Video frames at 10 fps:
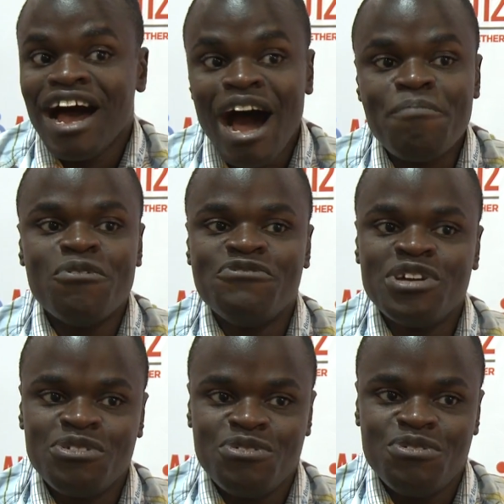I'm
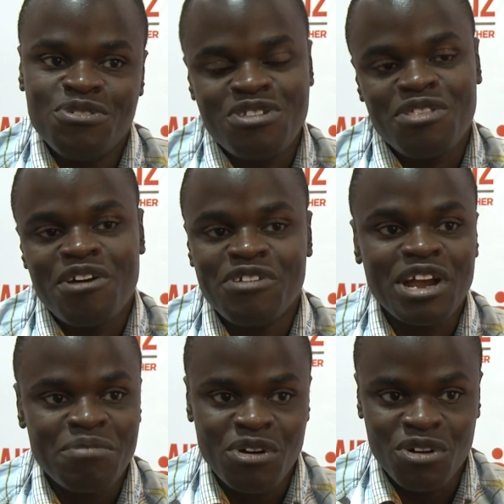moving to South
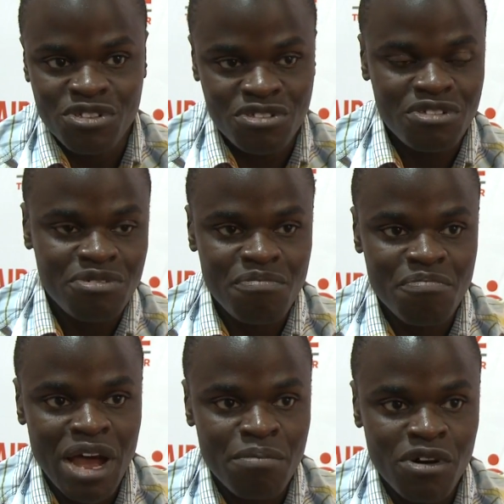Africa because
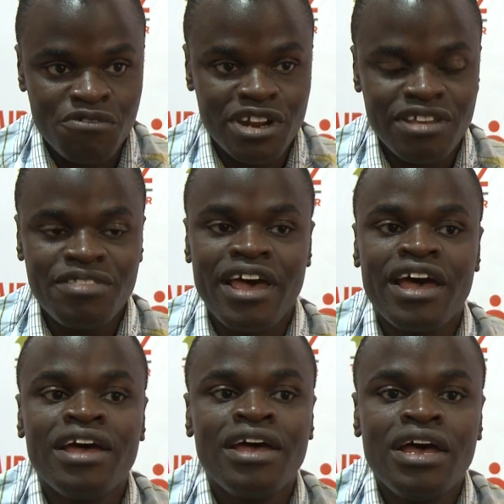my boyfriend is
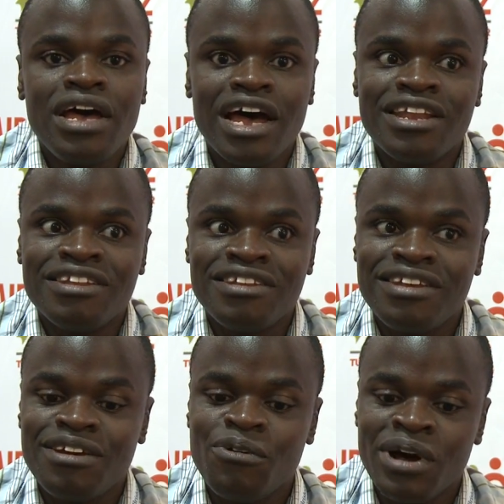there, and
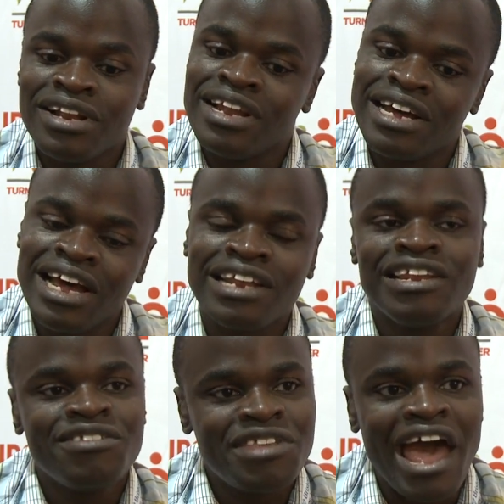well,
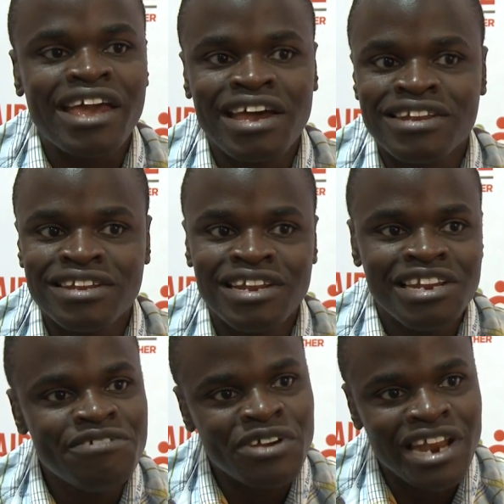at least I
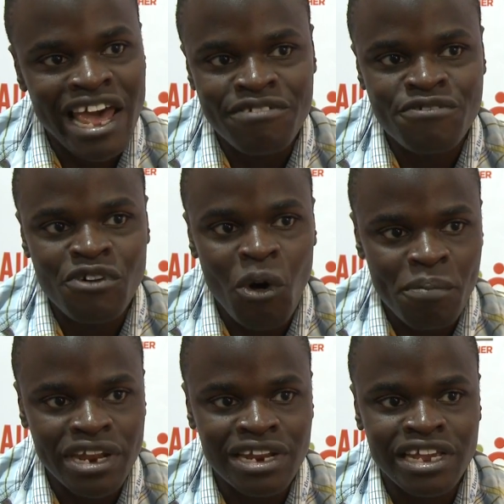can live a life
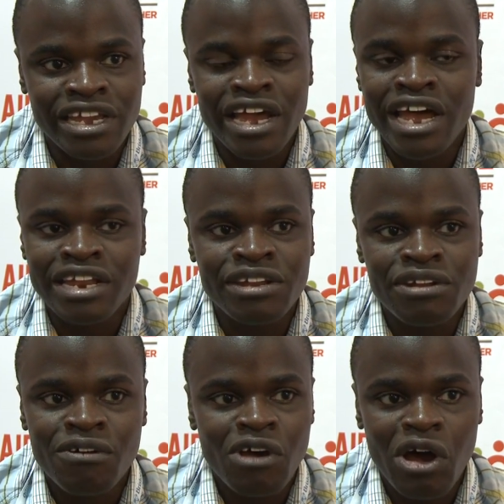openly
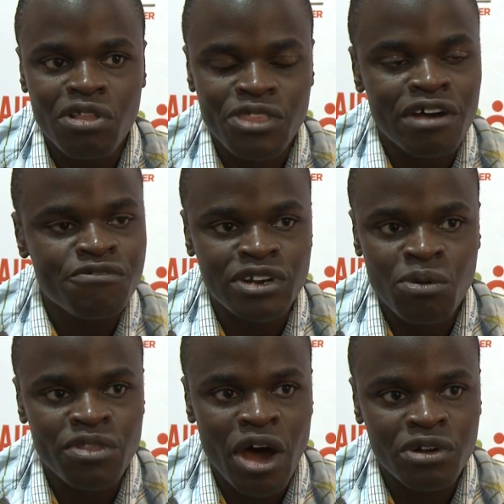and
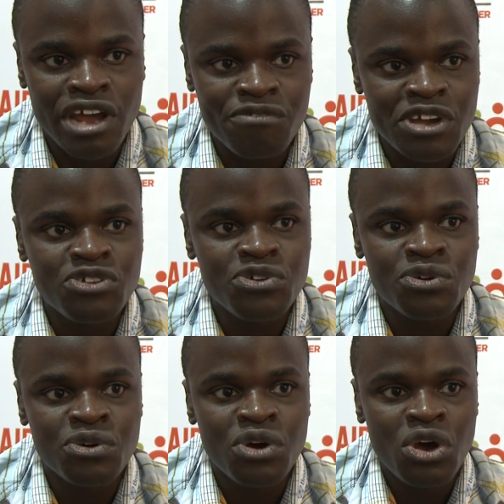thankfully without having
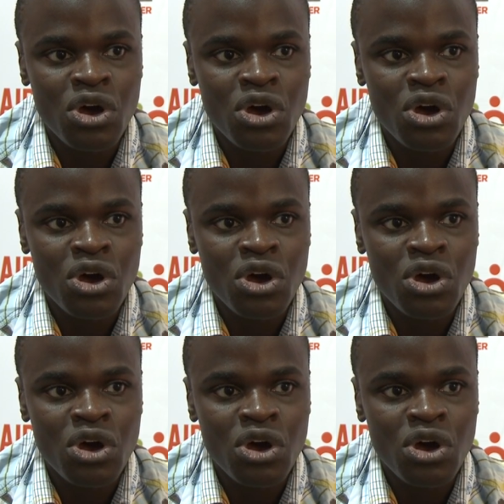to